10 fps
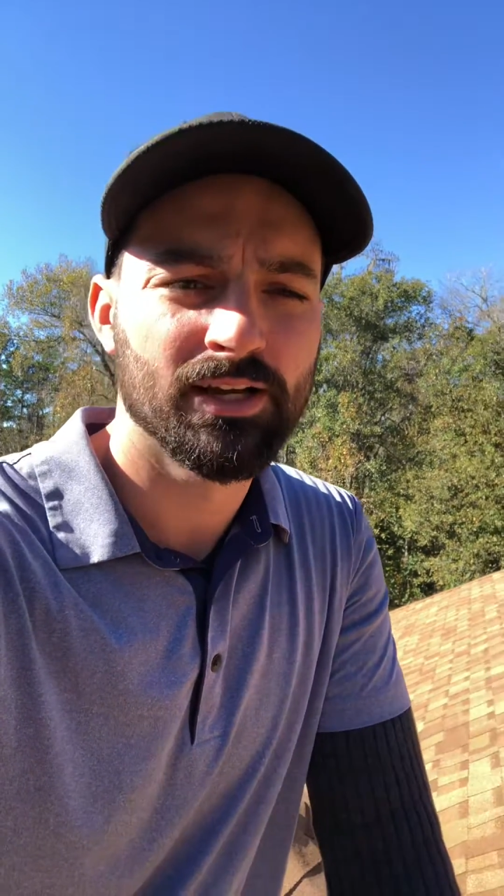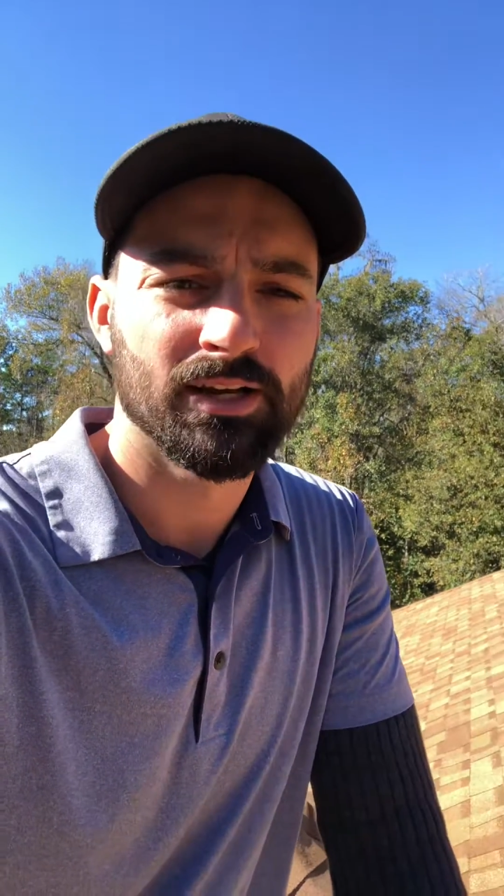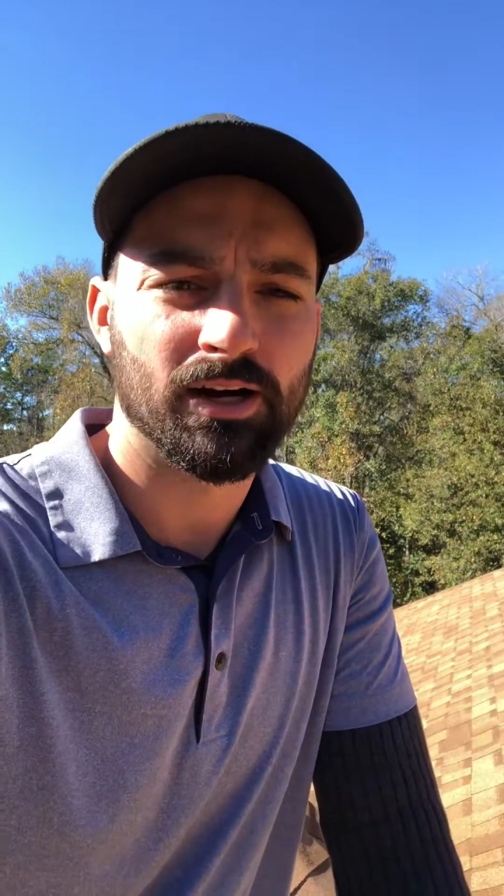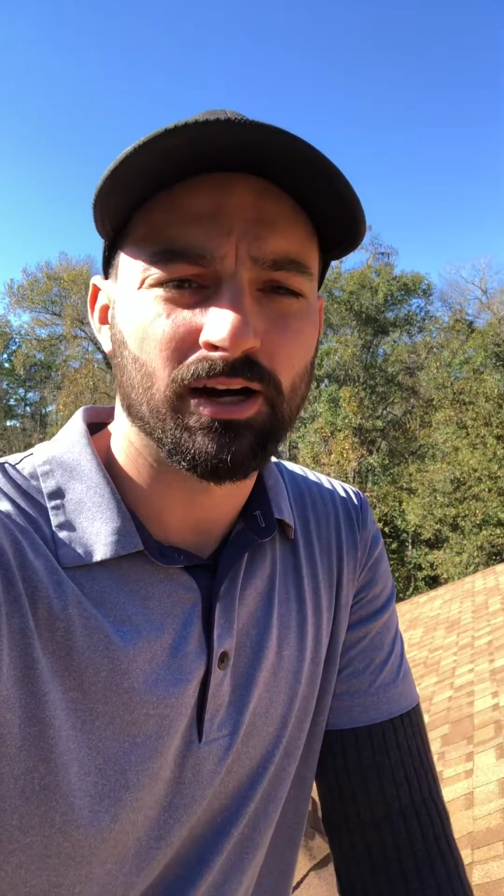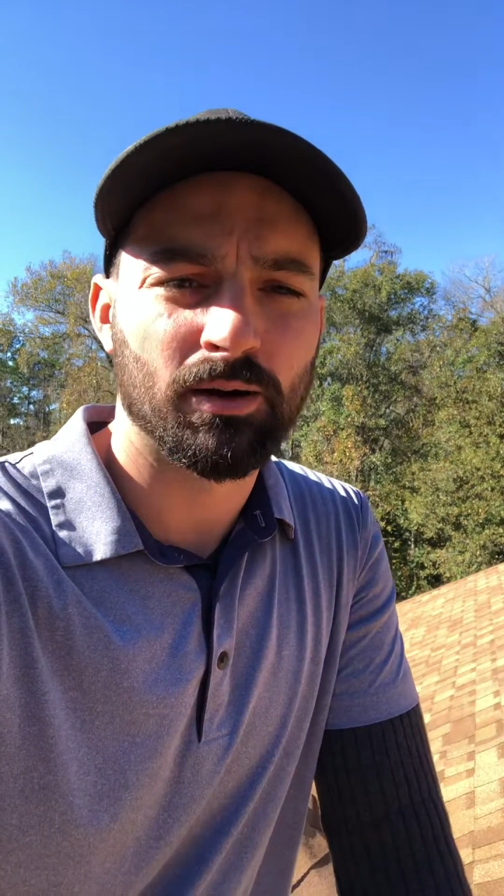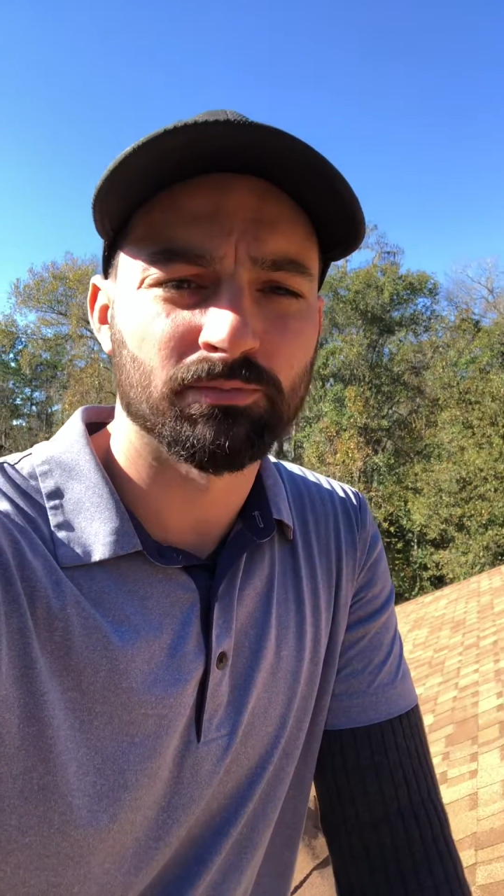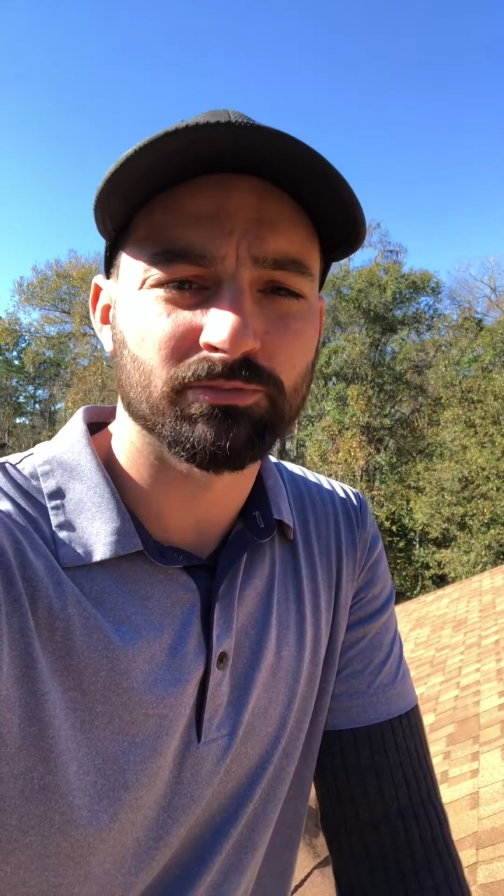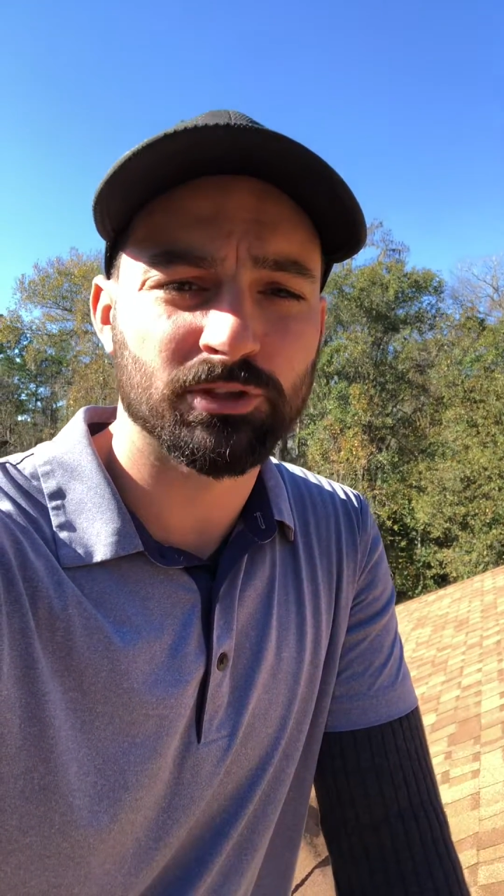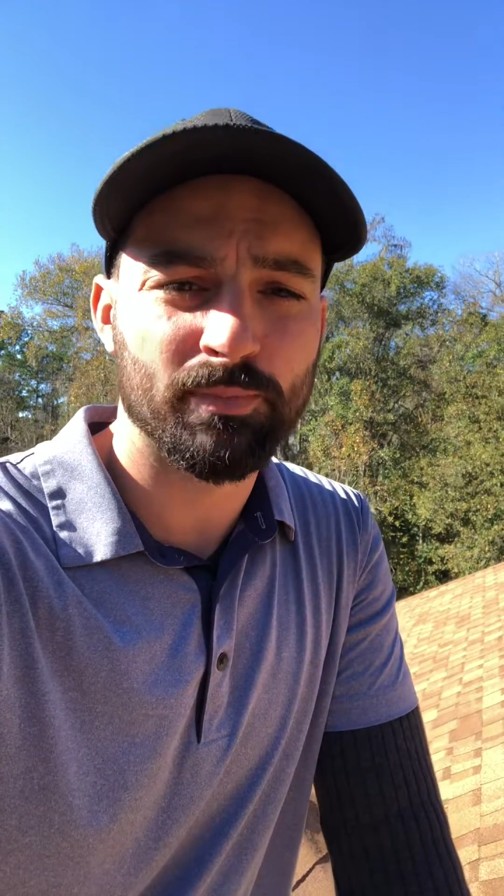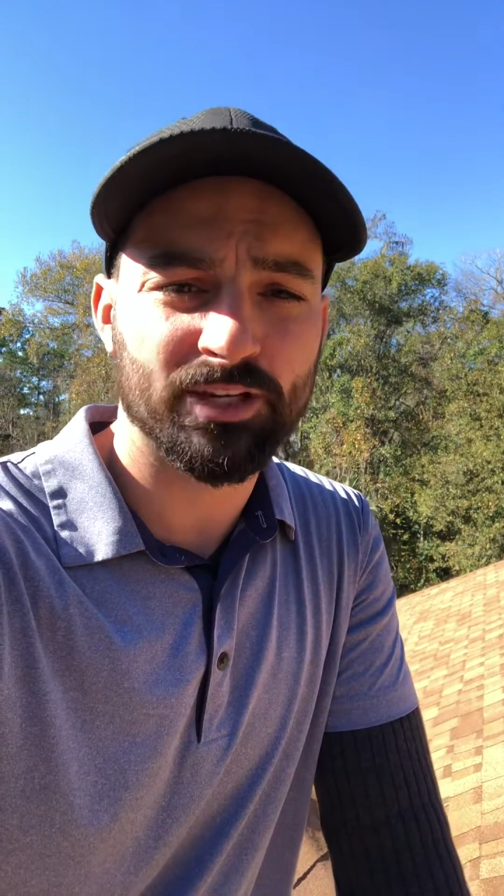
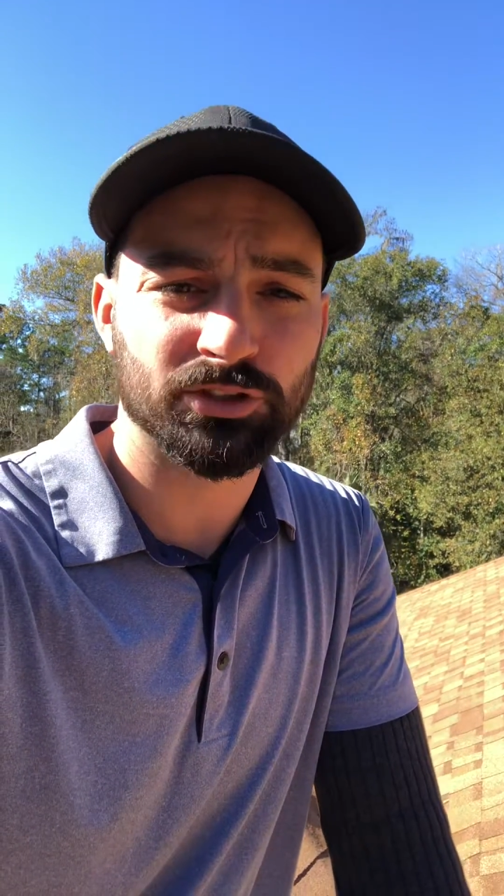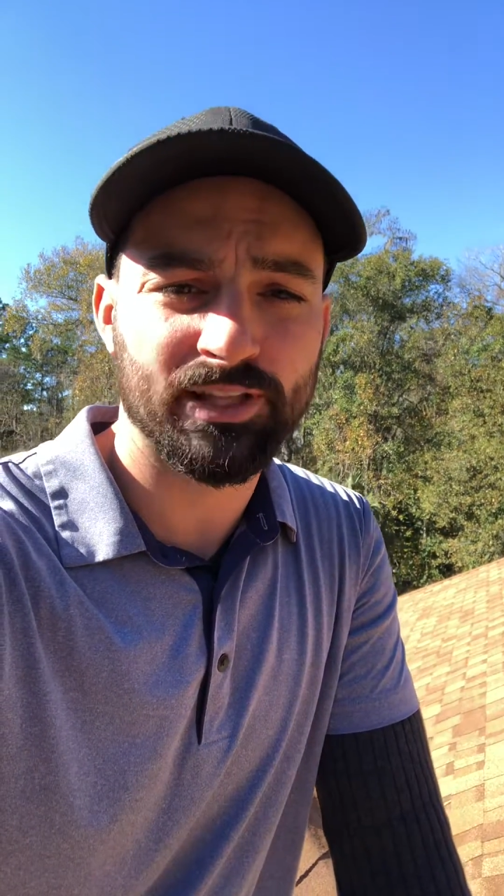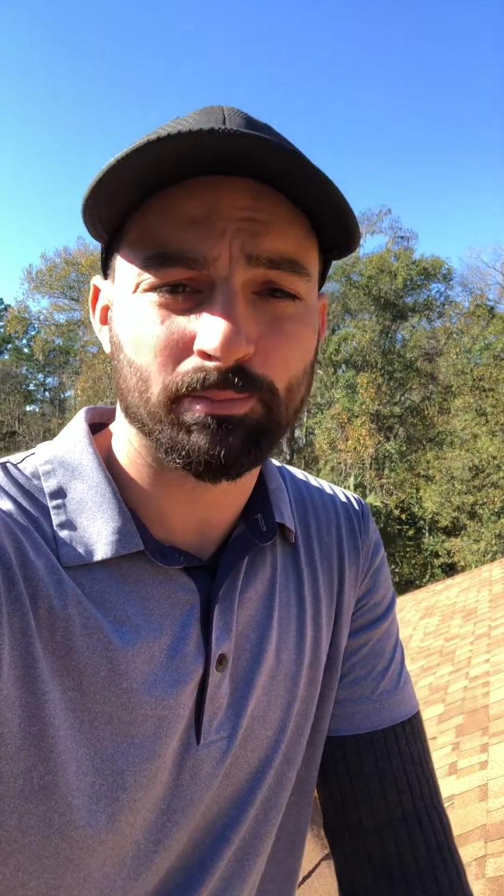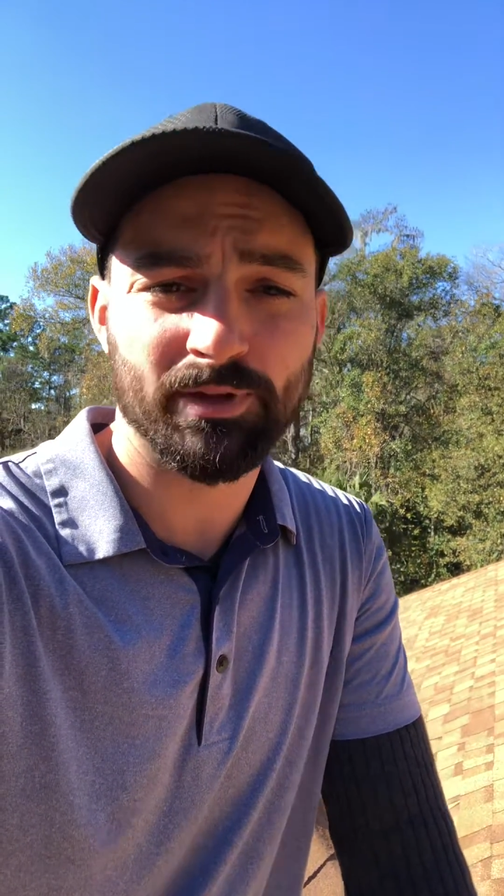to make sure that